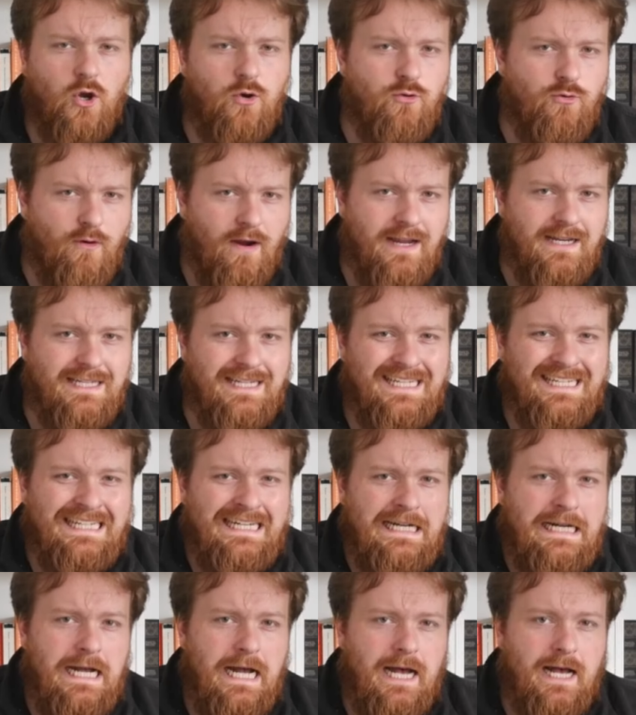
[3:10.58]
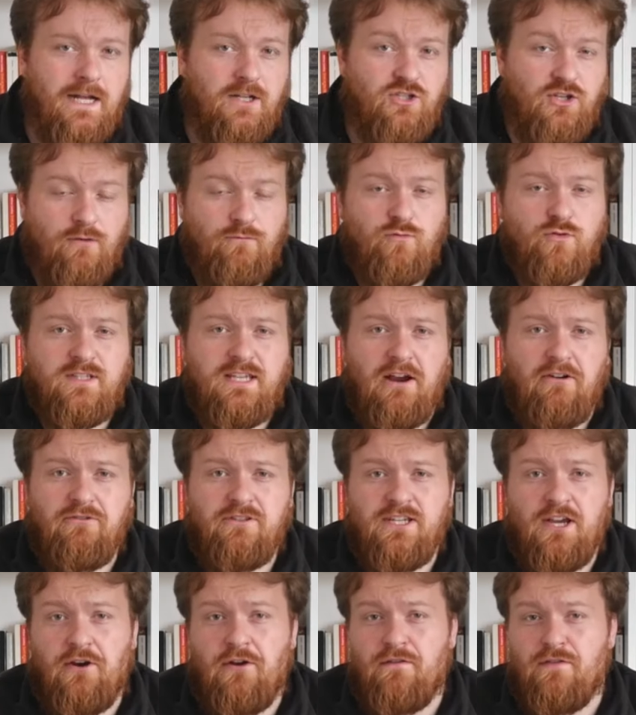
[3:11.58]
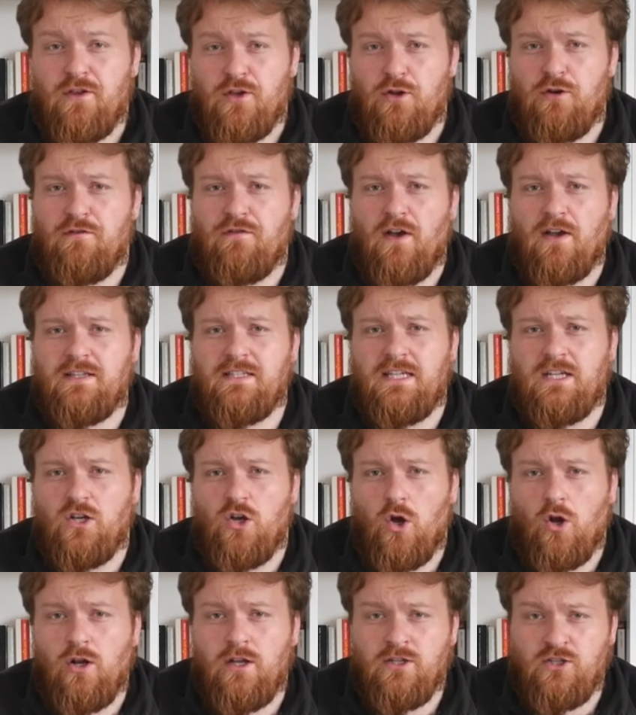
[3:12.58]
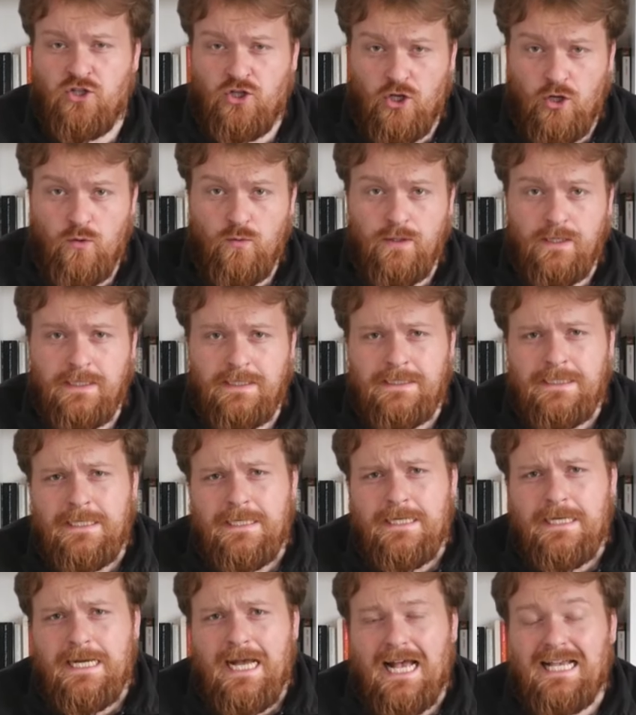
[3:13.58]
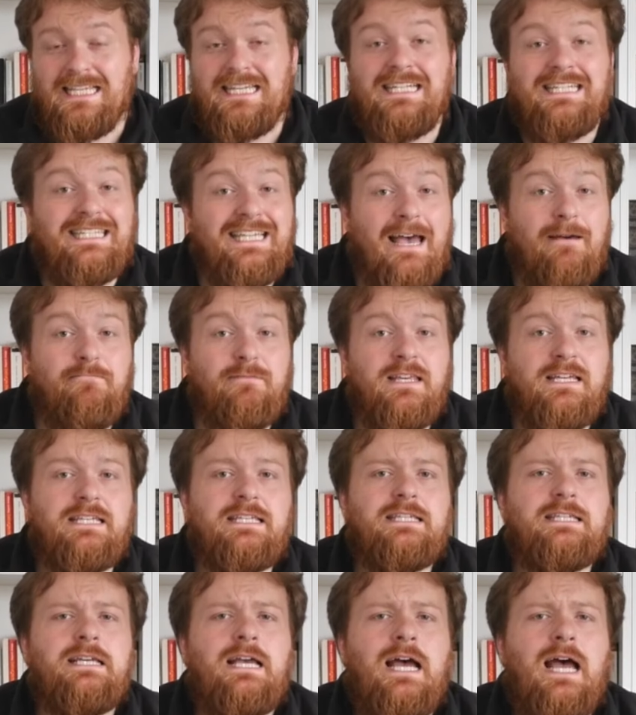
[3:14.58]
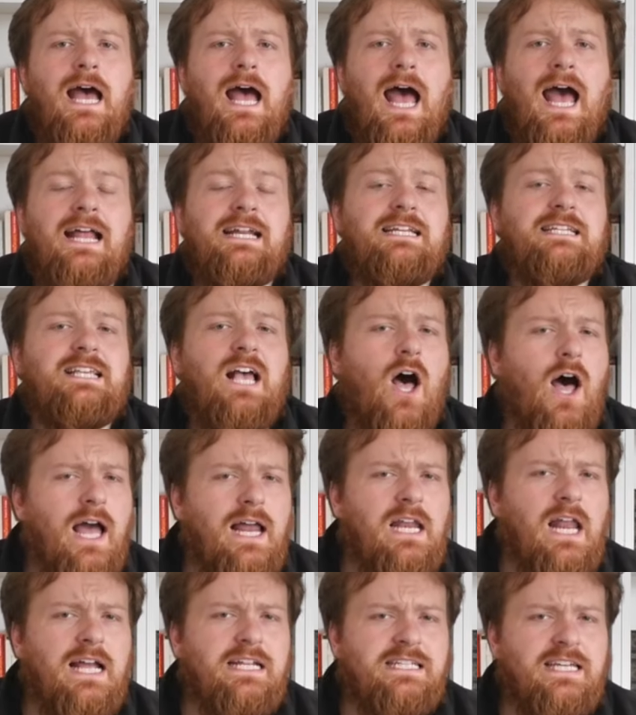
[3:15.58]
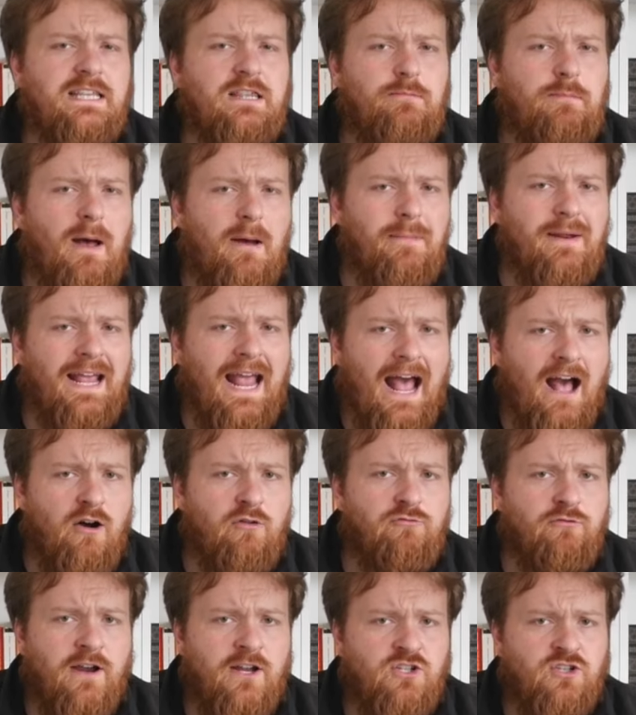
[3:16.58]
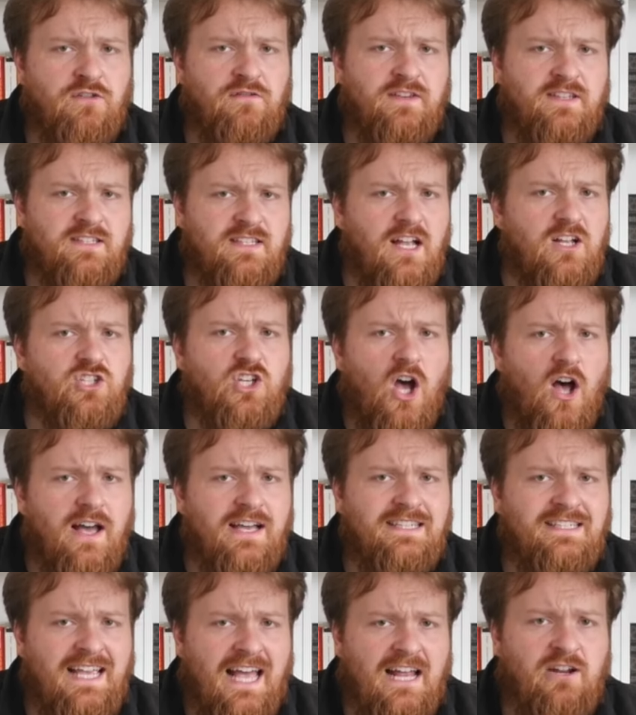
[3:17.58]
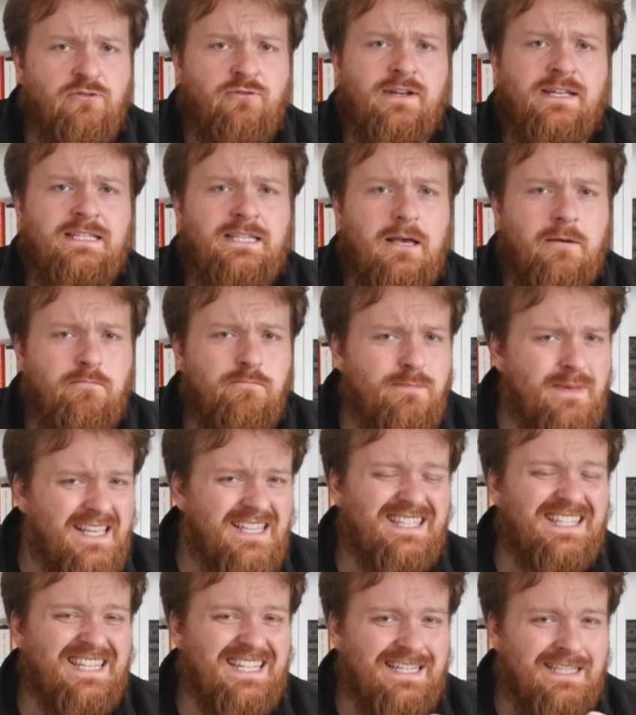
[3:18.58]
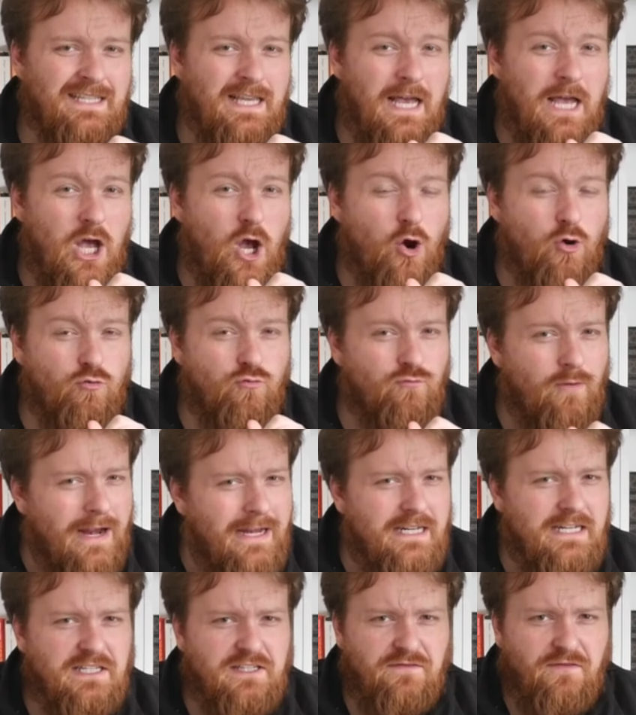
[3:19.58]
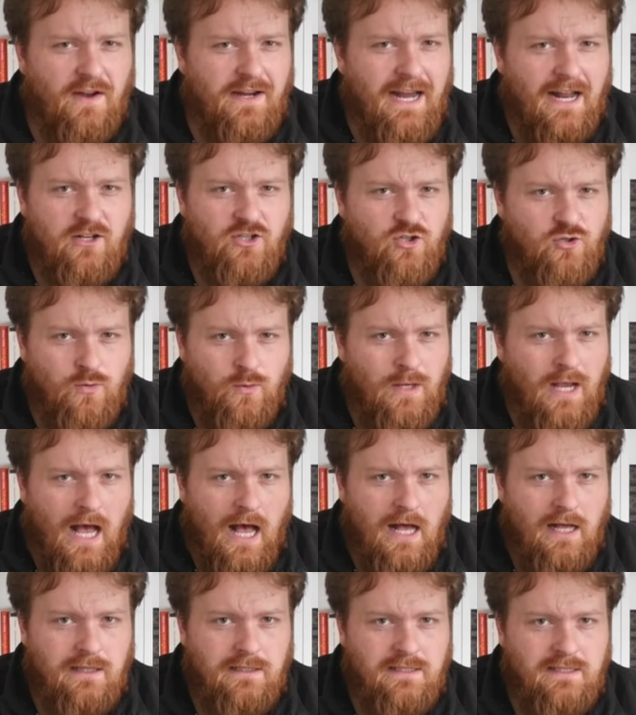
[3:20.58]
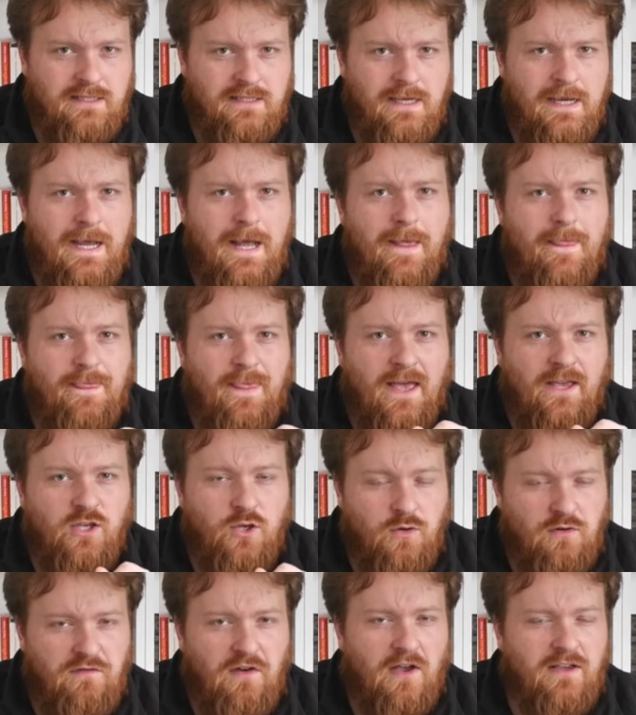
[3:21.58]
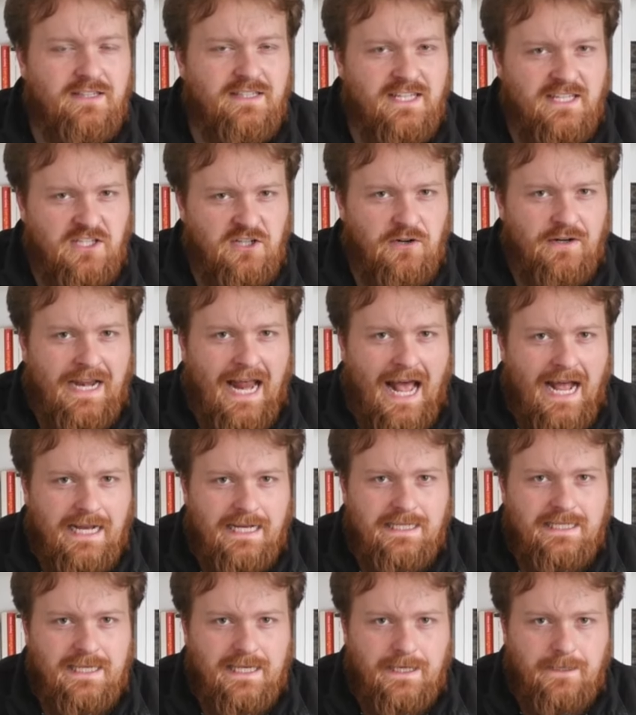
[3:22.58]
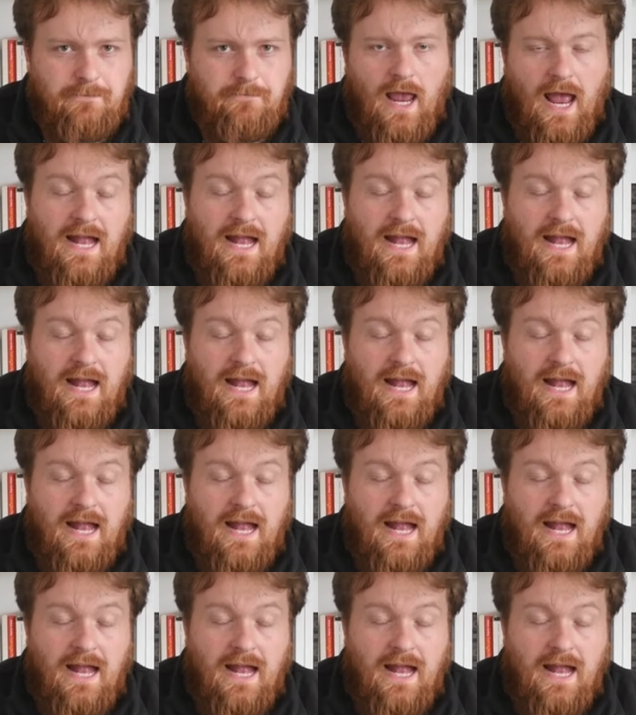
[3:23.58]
Grady, General Secretary of the University and College Union, has condemned this and is highlighting the public outrage over such high salaries amidst these horrendous financial cuts that universities are enacting.